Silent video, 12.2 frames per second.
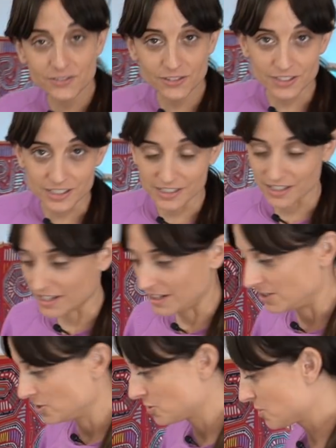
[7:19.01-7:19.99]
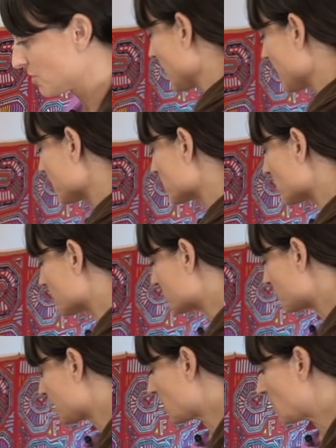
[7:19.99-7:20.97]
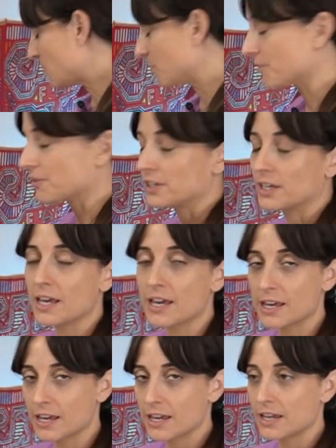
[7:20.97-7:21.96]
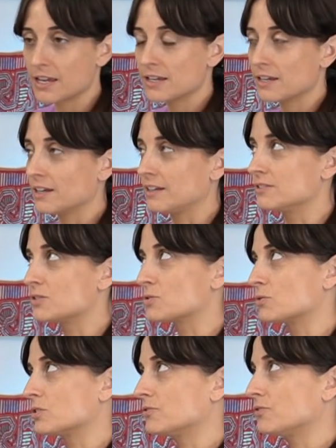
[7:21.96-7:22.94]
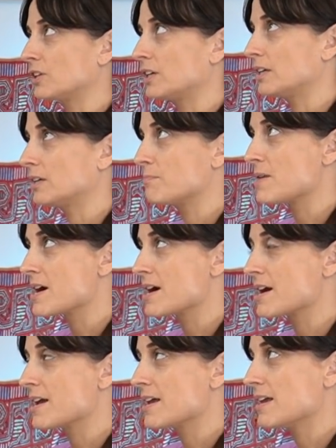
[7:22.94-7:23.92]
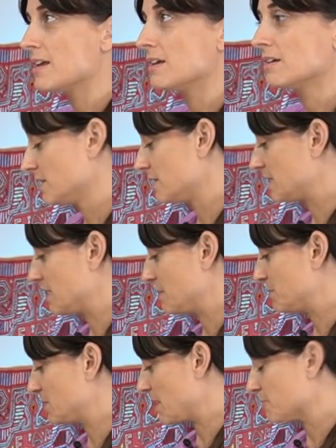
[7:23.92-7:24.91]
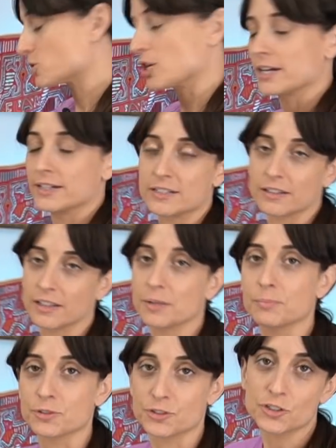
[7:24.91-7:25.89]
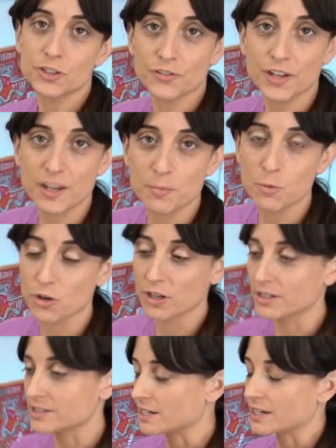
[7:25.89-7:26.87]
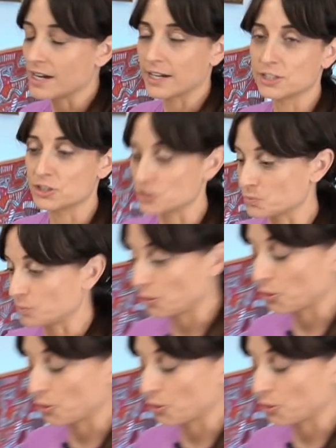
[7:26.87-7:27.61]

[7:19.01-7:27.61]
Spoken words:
for this cage, I have talked about with like hay and sort of like my attempt at trying to like preserve hay more, because I kind of just would